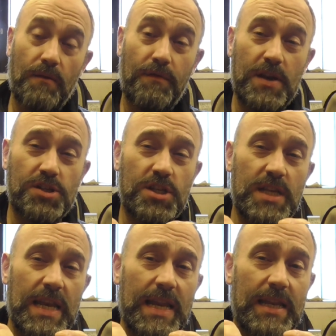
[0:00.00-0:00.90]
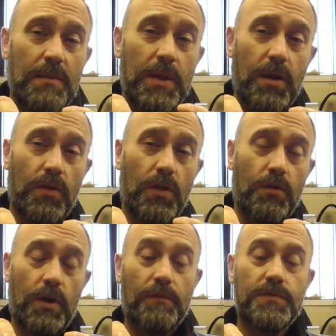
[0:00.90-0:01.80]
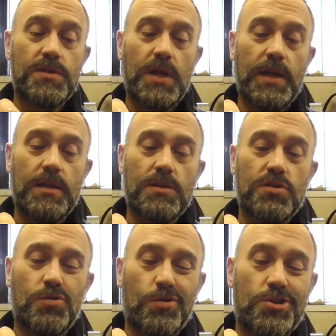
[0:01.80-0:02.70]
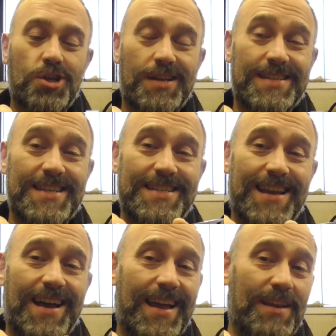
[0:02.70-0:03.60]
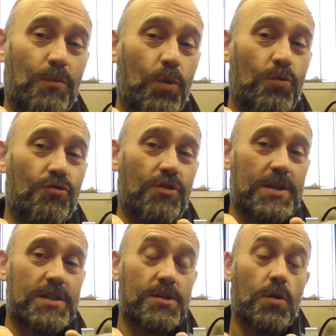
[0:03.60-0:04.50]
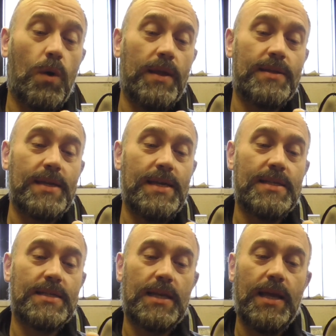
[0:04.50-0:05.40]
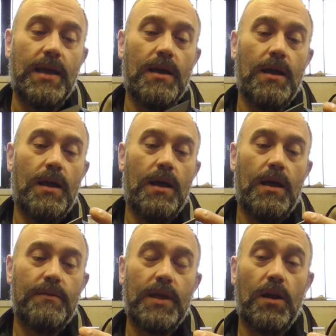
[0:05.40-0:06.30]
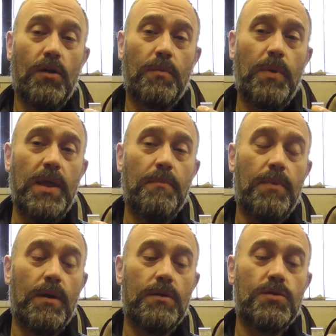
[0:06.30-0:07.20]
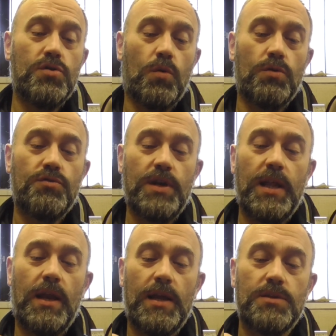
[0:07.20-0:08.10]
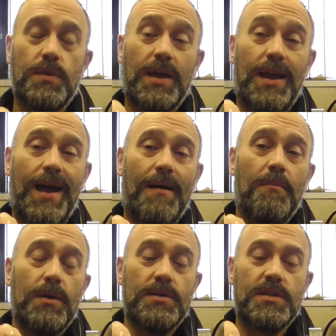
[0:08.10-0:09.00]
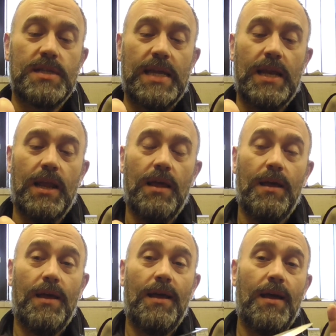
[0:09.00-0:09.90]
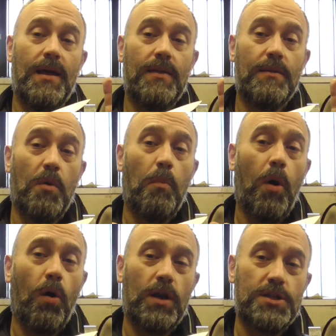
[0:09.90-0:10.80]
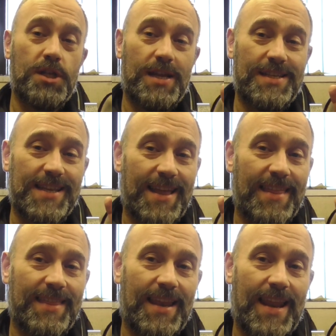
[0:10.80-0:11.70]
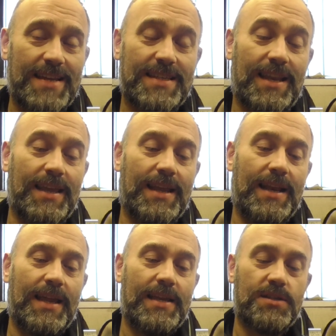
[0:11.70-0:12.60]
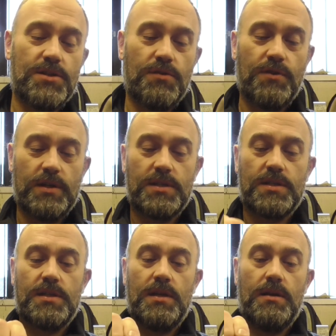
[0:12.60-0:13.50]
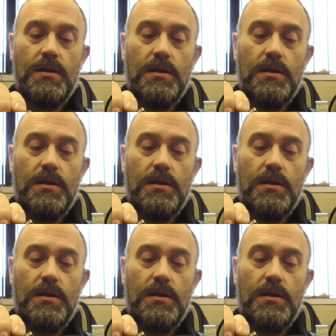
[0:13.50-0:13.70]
Finishes a little bit on the rough side, so chances are it would rust quite easily. I think a lot of people don't realise with a carbon steel, the more polished it is, the less likely it is to rust.